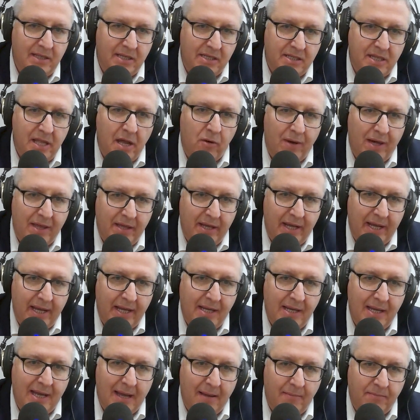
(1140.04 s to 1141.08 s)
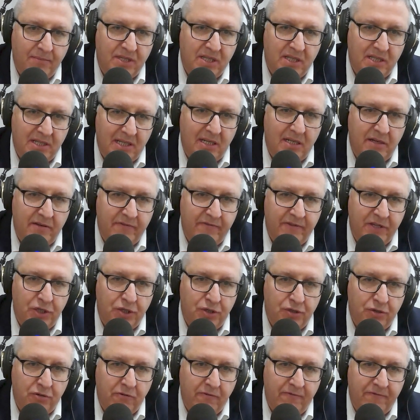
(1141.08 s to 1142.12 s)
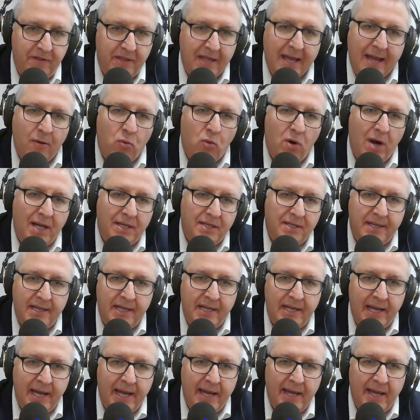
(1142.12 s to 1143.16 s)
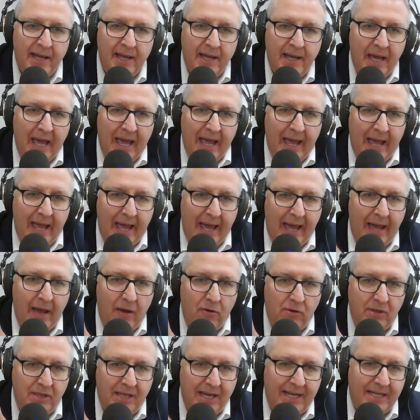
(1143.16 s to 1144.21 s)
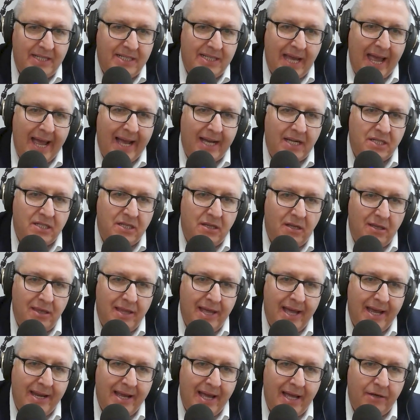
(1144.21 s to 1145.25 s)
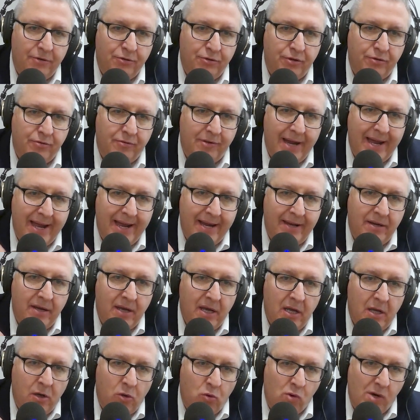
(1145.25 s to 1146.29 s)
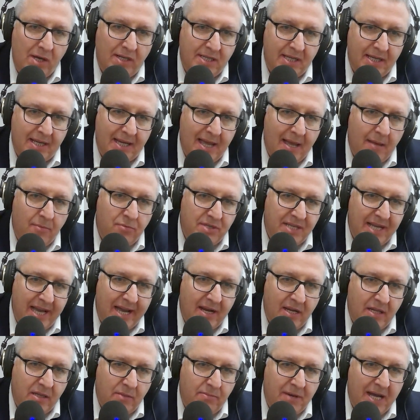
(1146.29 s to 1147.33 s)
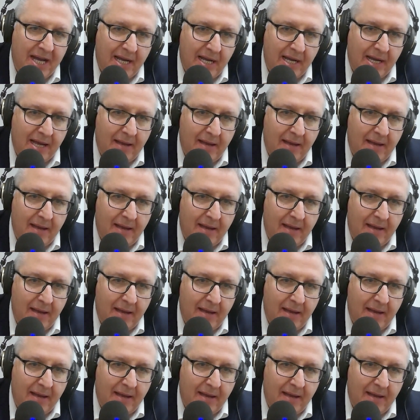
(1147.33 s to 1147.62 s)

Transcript: there's no other income to the individual for that 1 year, how are they taxed on that 100 grand once it comes out of the bucket